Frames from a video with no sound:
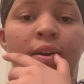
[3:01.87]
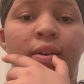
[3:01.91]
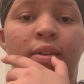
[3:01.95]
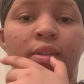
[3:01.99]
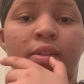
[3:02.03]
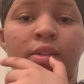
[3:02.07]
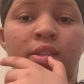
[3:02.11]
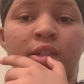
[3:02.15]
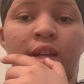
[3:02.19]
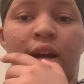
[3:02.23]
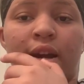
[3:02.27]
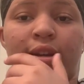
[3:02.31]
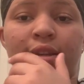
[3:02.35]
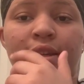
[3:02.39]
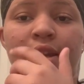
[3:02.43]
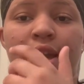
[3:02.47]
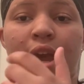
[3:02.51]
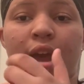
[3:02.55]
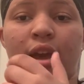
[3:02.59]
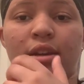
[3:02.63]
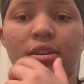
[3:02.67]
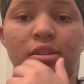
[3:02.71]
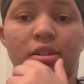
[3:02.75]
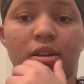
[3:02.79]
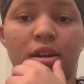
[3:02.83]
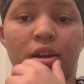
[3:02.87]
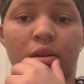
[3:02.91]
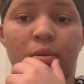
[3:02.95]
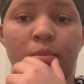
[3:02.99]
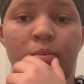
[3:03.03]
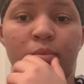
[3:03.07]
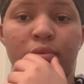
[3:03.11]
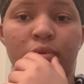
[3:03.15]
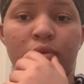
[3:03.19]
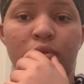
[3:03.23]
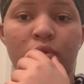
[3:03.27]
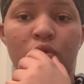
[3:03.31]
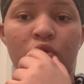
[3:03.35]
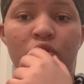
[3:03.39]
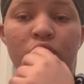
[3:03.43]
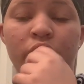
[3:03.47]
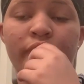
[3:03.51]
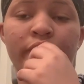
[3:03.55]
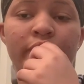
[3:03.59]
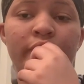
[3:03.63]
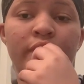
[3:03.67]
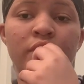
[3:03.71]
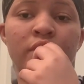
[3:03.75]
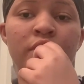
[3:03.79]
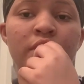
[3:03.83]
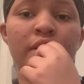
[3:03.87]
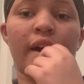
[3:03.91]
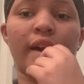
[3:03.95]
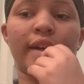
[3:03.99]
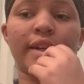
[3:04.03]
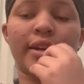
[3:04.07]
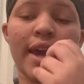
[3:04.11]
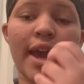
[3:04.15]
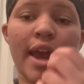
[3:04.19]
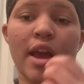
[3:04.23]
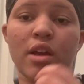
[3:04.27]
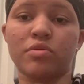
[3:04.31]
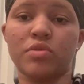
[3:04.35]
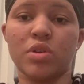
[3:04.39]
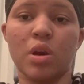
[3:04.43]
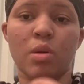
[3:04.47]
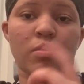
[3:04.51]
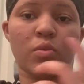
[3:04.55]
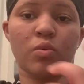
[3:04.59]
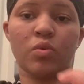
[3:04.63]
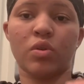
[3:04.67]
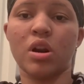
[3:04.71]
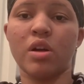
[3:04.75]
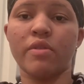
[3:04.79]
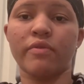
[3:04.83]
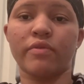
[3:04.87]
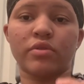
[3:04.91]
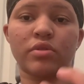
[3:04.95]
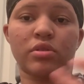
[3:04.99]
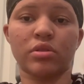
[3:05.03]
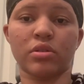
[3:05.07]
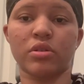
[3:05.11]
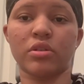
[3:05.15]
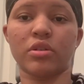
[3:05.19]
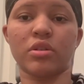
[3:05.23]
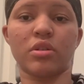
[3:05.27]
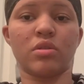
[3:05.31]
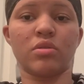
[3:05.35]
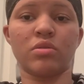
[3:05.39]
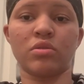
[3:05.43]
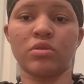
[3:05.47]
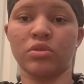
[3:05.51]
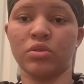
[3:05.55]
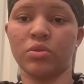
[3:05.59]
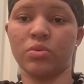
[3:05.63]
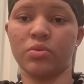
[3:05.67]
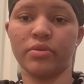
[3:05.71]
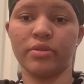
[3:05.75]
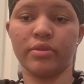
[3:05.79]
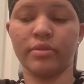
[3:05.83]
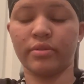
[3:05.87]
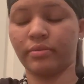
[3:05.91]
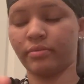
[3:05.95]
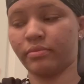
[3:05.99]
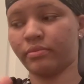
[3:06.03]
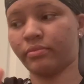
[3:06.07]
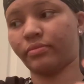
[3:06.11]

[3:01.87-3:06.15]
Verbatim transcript: You just got to cash up. If you, you got cash app or whatever to her, you can do it.